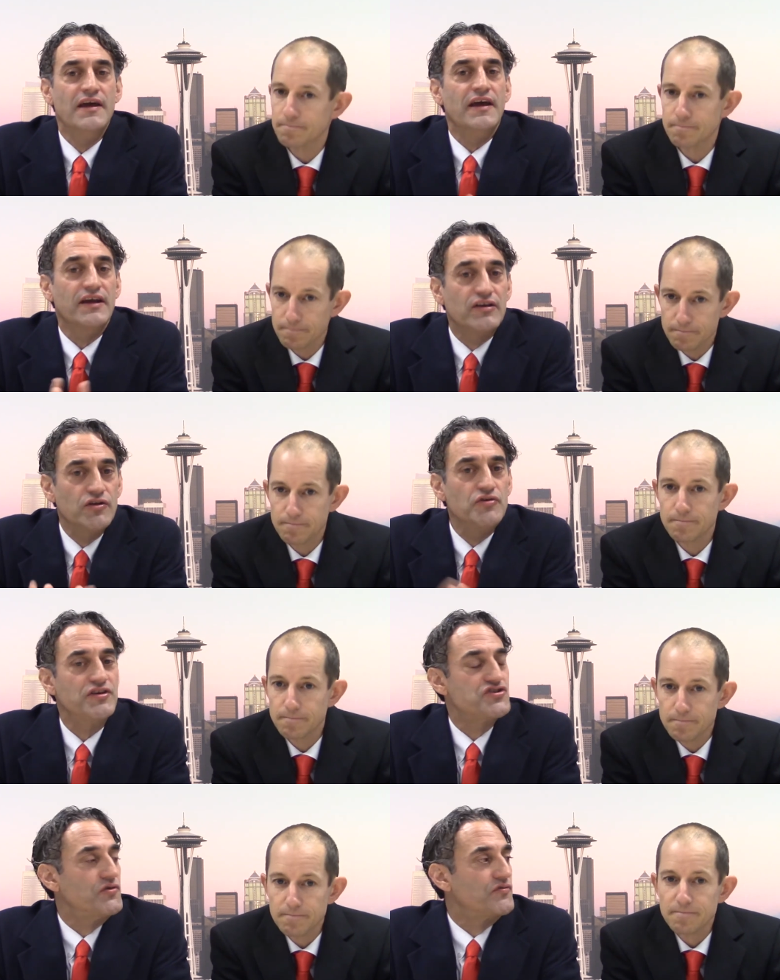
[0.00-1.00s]

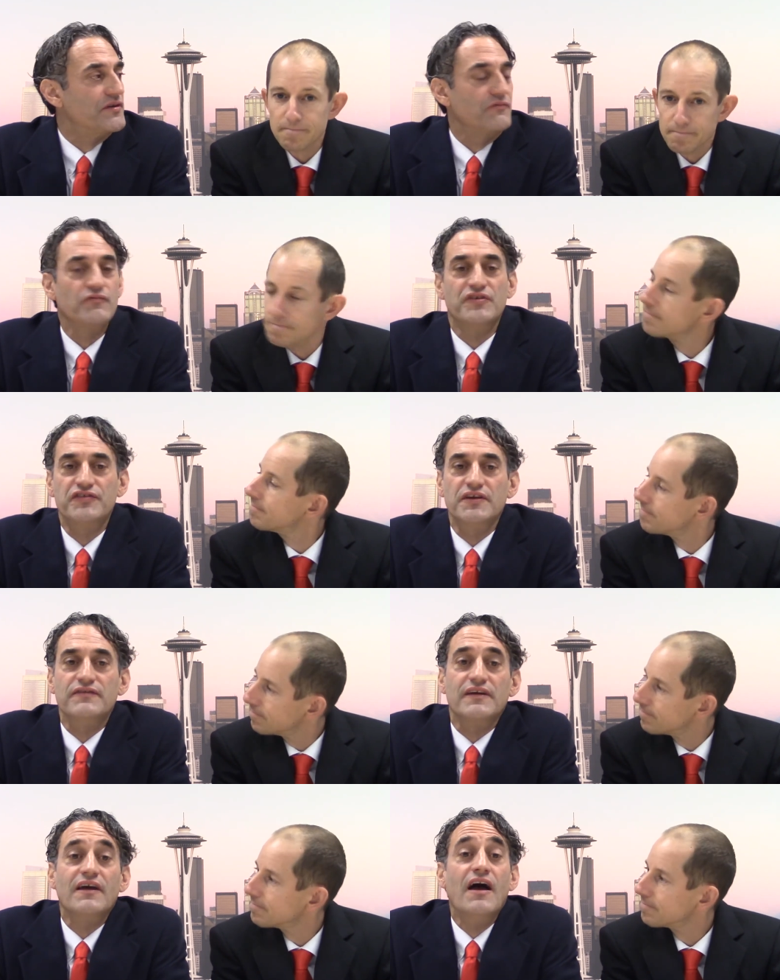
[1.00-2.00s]
Speaker 1: including children
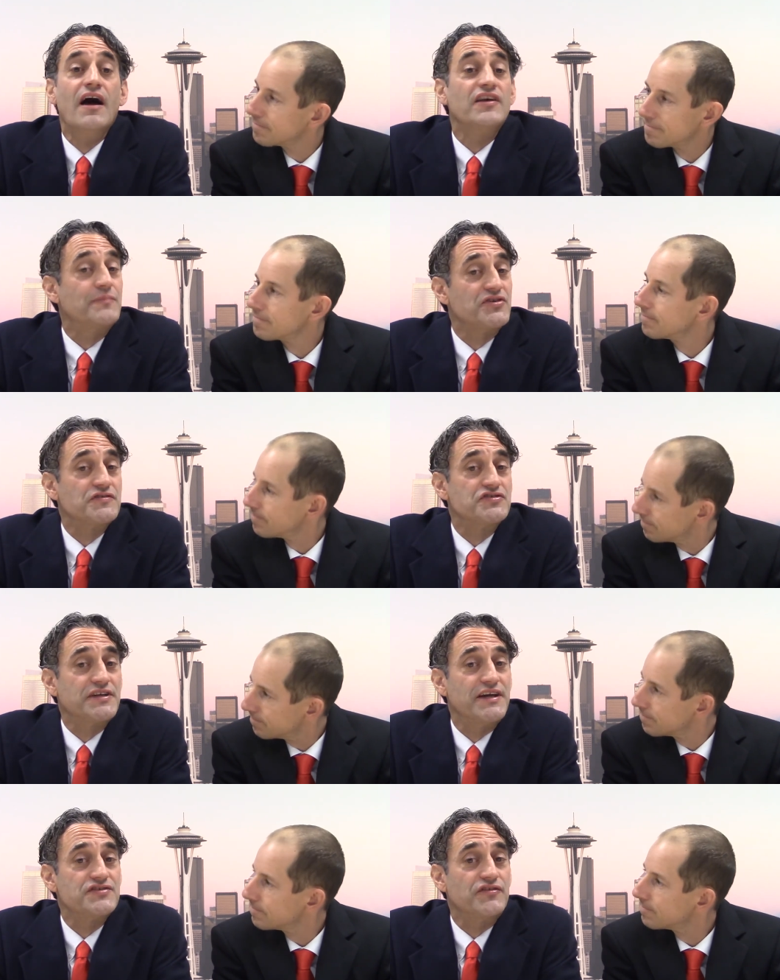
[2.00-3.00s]
receiving special
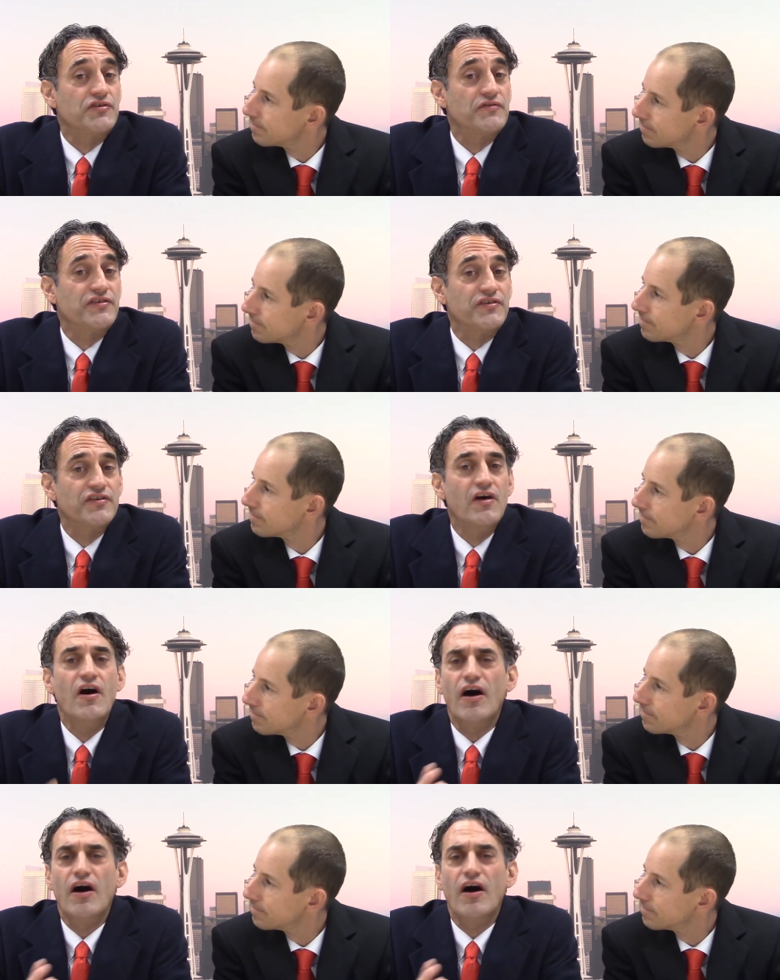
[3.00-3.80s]
education services.